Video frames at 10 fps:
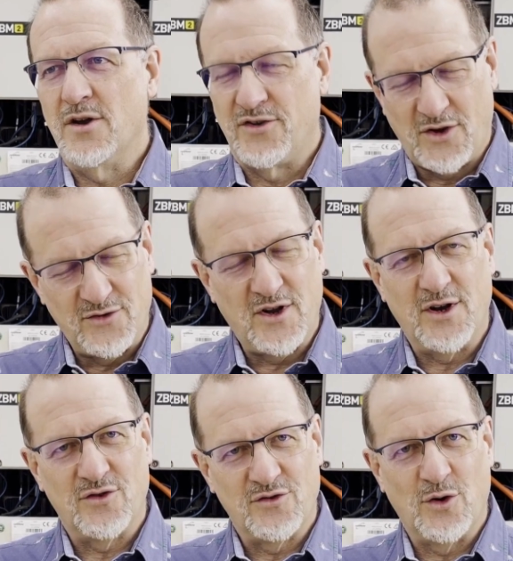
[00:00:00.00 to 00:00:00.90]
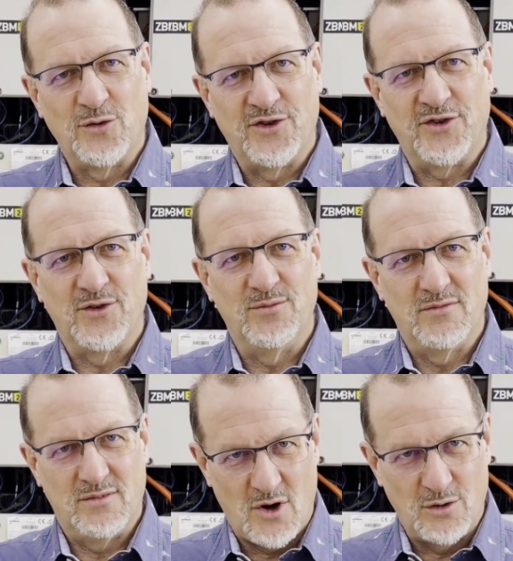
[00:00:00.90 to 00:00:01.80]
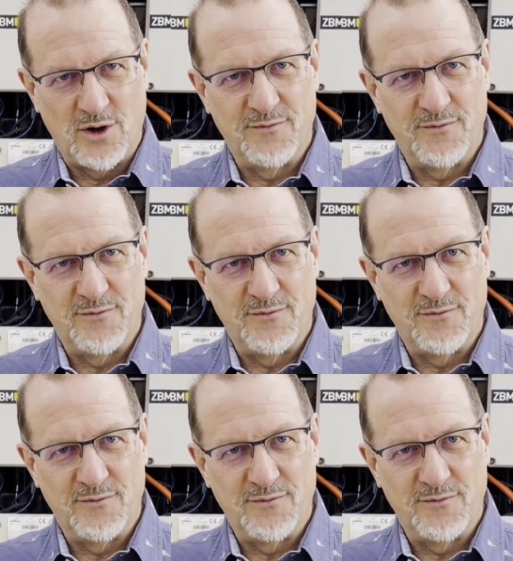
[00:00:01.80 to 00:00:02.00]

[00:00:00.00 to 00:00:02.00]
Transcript: an associated control system, a whole lot